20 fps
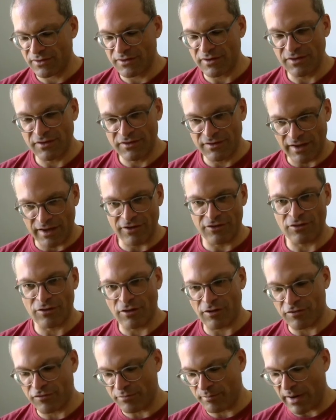the center
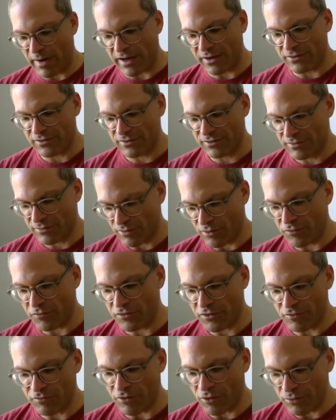of mass of
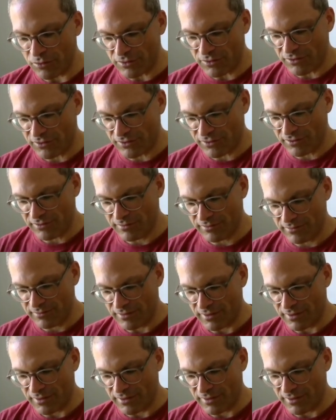the votes